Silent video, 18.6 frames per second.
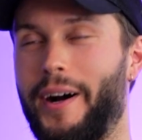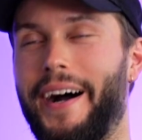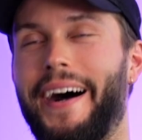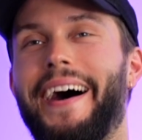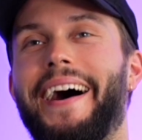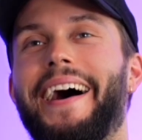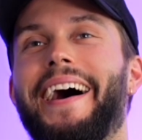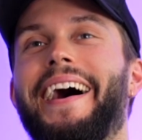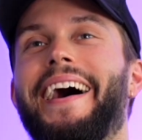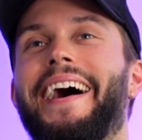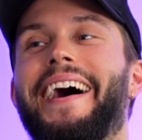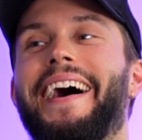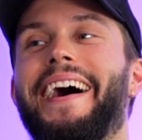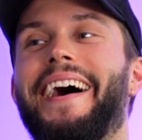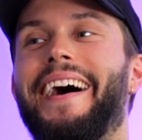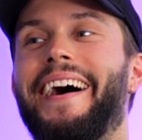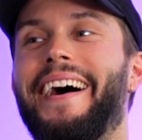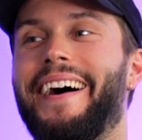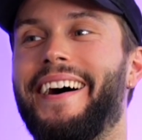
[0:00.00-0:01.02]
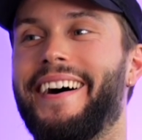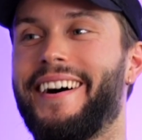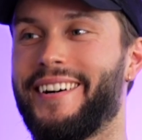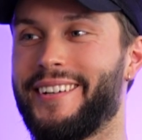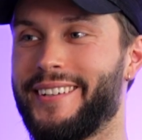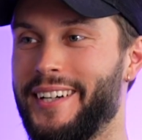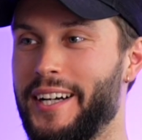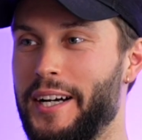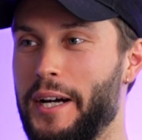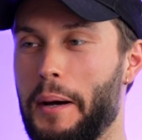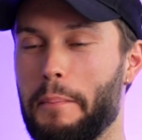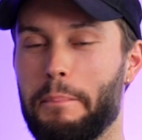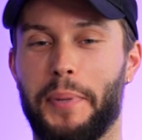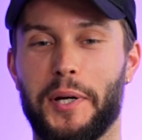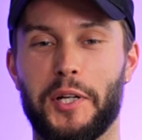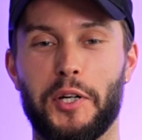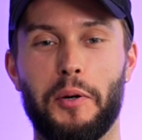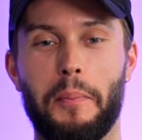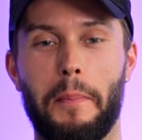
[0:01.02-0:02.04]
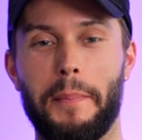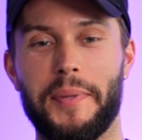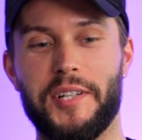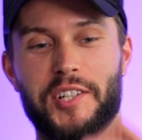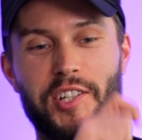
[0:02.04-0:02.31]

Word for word: Wow. Sorry, I couldn't really. But um.